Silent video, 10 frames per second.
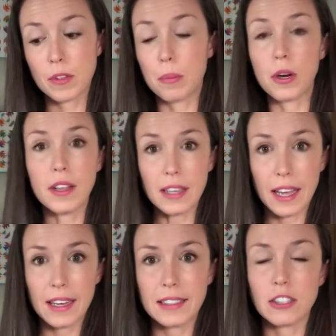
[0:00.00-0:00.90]
put in the
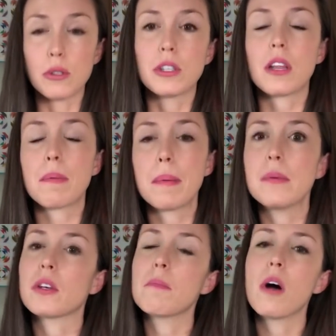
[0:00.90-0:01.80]
case. So he saw the puppy.
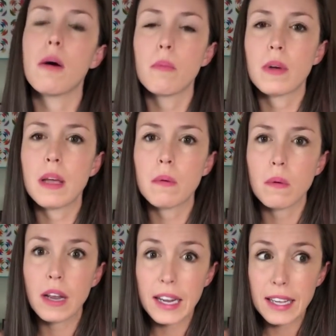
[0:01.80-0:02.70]
He's like, Mom, can,
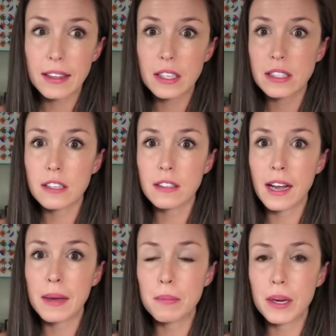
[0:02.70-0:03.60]
can I get this little
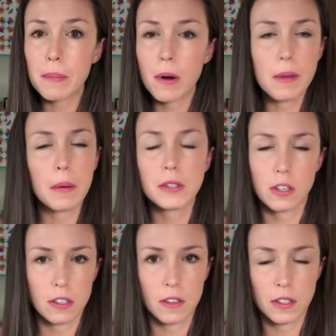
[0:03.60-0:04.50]
guy and bring him home? He always
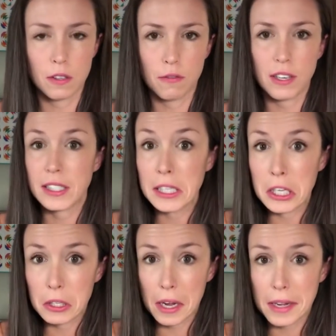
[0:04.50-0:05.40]
calls all his little friends
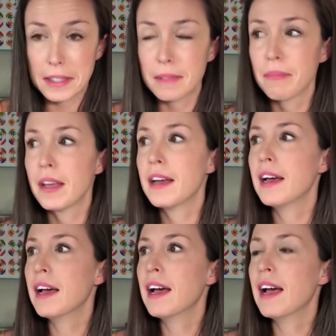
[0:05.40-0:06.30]
little guys.
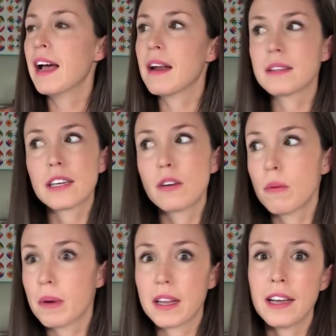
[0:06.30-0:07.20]
And I was like,
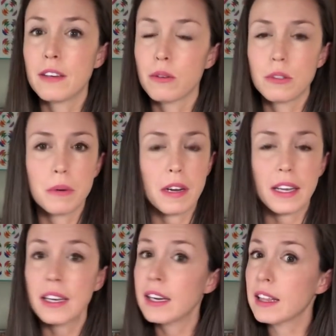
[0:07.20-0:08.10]
Nobody, I told you we're
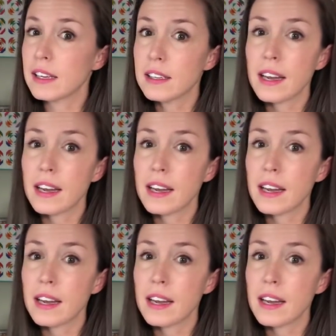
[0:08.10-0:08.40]
not getting anything